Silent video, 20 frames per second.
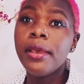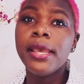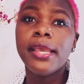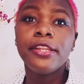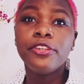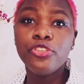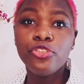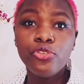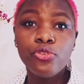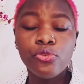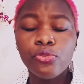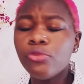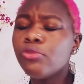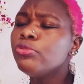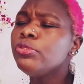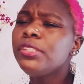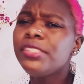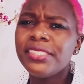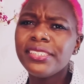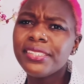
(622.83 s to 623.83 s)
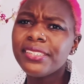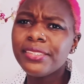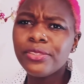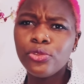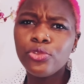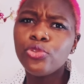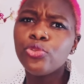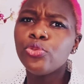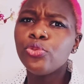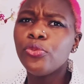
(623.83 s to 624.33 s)
And you
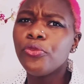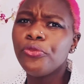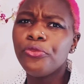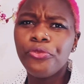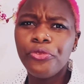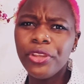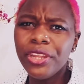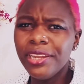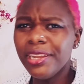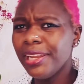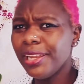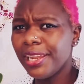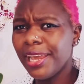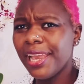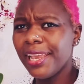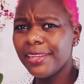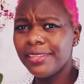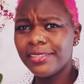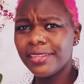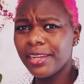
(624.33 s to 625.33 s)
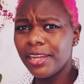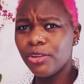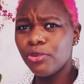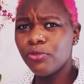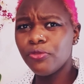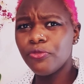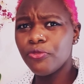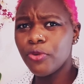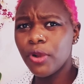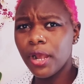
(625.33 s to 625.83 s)
just do very light kind
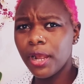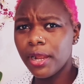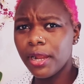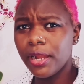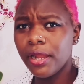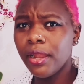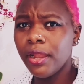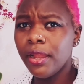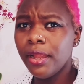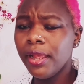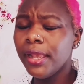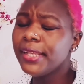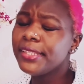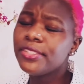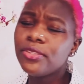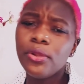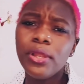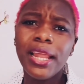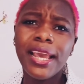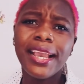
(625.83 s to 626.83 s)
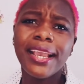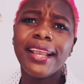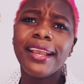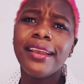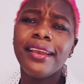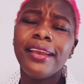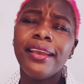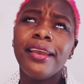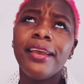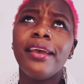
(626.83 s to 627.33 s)
of work. It's not
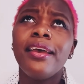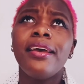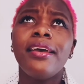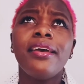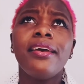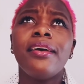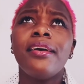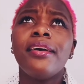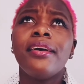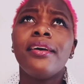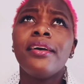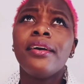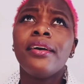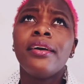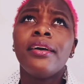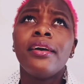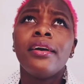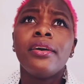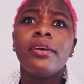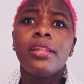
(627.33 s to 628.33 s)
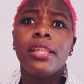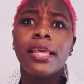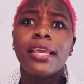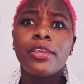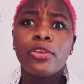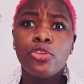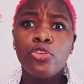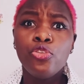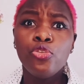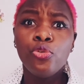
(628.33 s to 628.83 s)

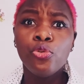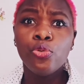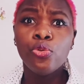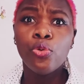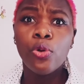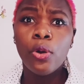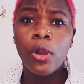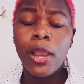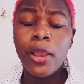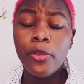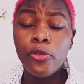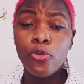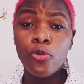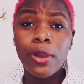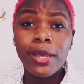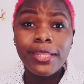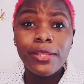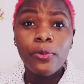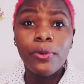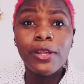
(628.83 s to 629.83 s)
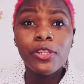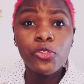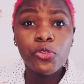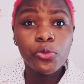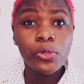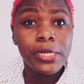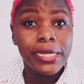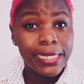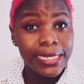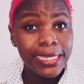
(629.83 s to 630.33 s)
like you are the one
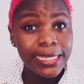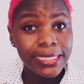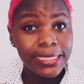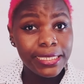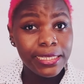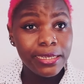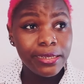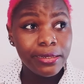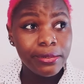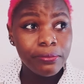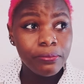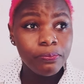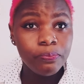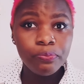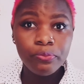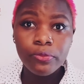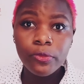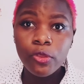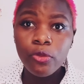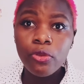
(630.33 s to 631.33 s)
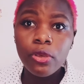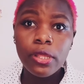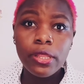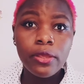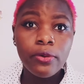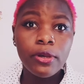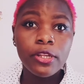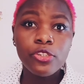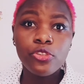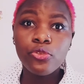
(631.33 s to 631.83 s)
to clean them. You are
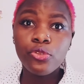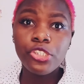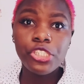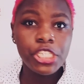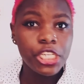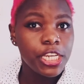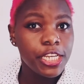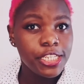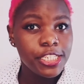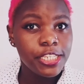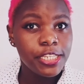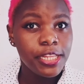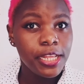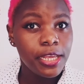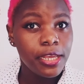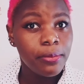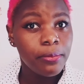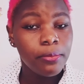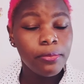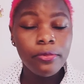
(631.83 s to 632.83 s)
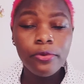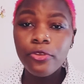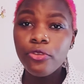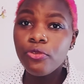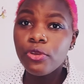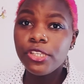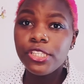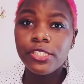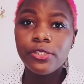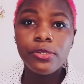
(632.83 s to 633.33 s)
the one to change them.
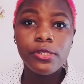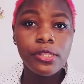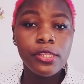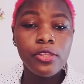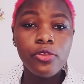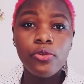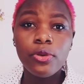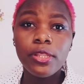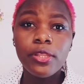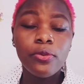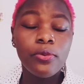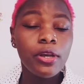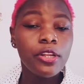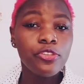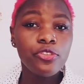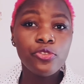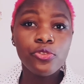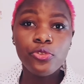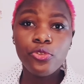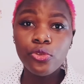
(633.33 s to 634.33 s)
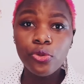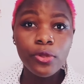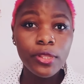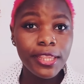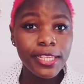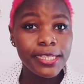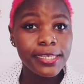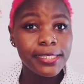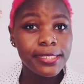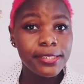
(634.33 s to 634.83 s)
You're the one to
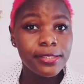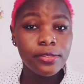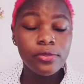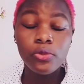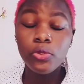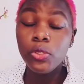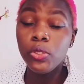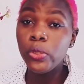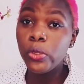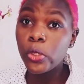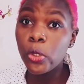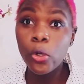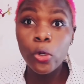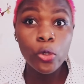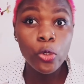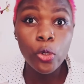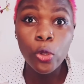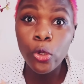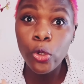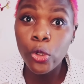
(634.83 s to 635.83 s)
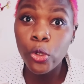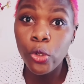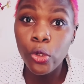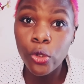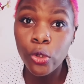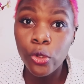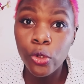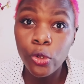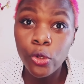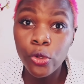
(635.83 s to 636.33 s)
do this. No, no, no,
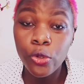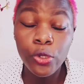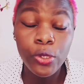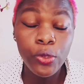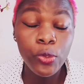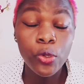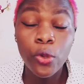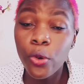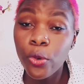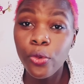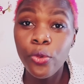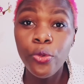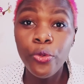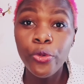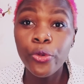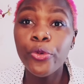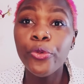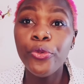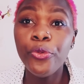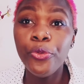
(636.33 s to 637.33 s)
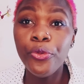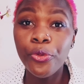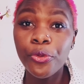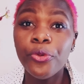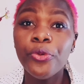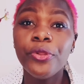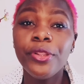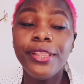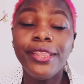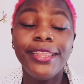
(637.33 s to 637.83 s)
no, no, no, no, no, no.
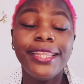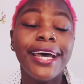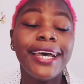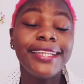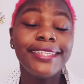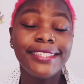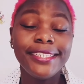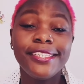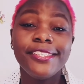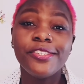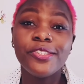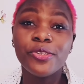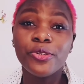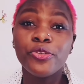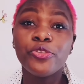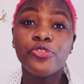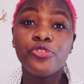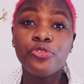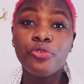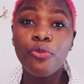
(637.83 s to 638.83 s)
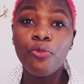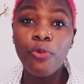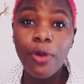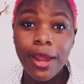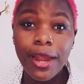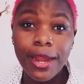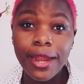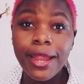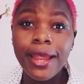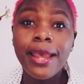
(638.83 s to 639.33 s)
That is not your
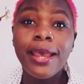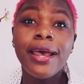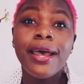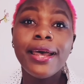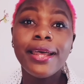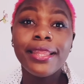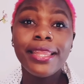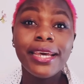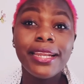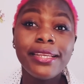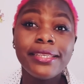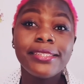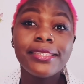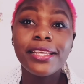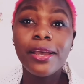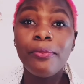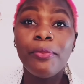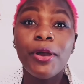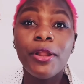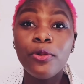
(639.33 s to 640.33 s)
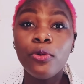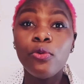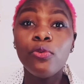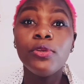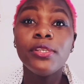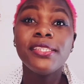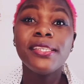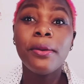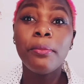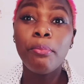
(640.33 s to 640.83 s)
work. That is someone who
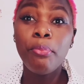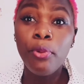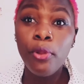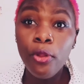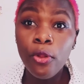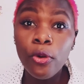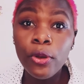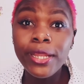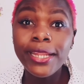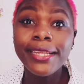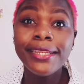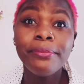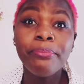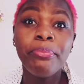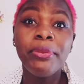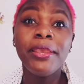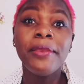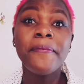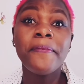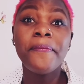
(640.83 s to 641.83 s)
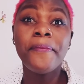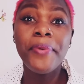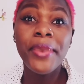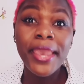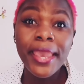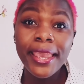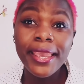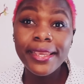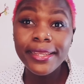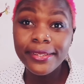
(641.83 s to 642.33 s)
is employed and being
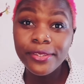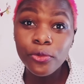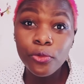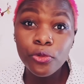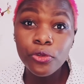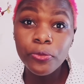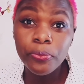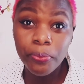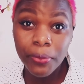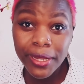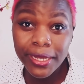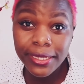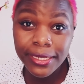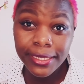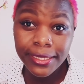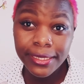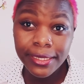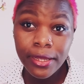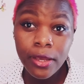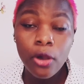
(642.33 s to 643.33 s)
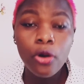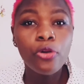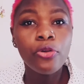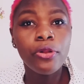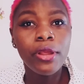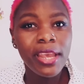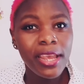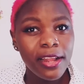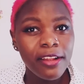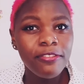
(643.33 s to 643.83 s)
paid good money, or
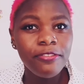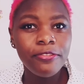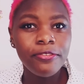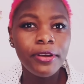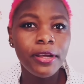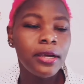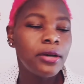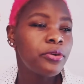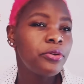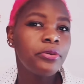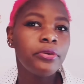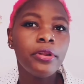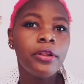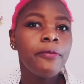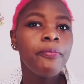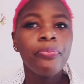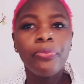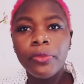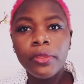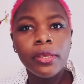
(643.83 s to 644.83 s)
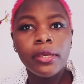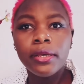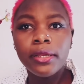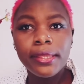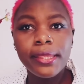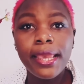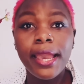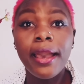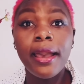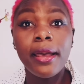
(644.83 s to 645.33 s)
helper, or
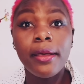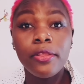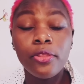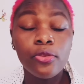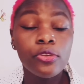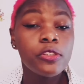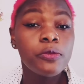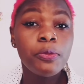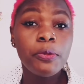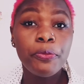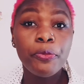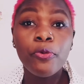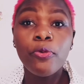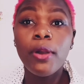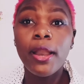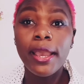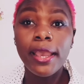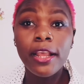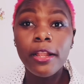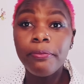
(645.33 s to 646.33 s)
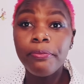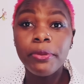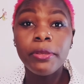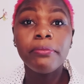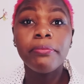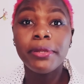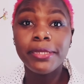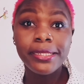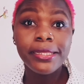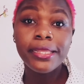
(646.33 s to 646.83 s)
yeah, those people who are
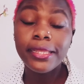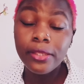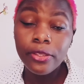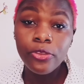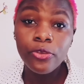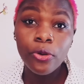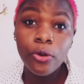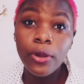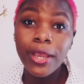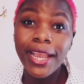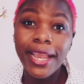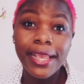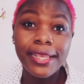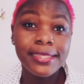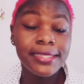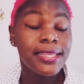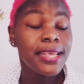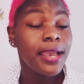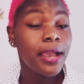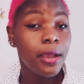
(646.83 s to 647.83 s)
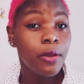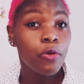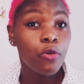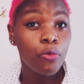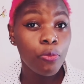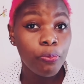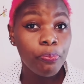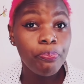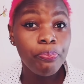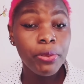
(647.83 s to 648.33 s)
helping. But your guys, they are
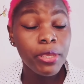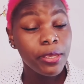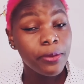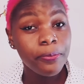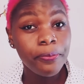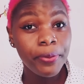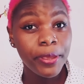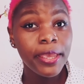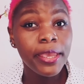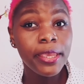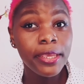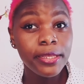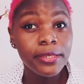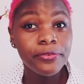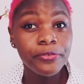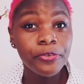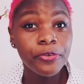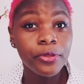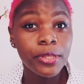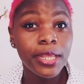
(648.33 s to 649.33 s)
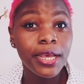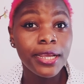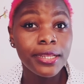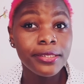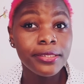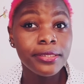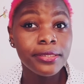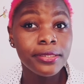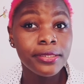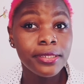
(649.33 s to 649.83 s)
being paid for
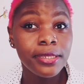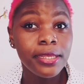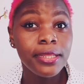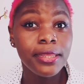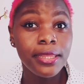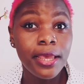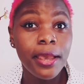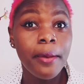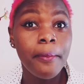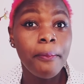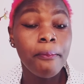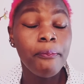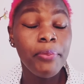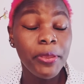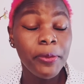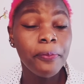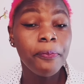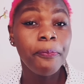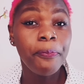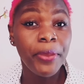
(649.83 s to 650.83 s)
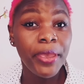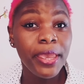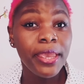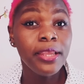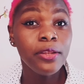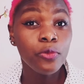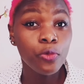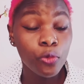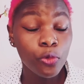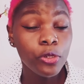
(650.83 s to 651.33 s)
that, and they are being
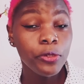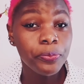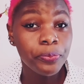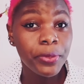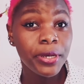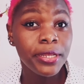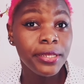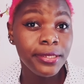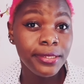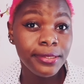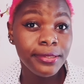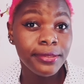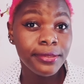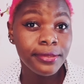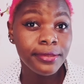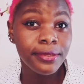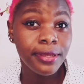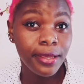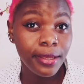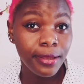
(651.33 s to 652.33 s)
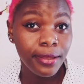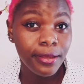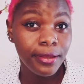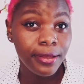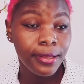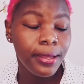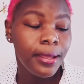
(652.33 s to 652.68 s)
paid good money. Eh?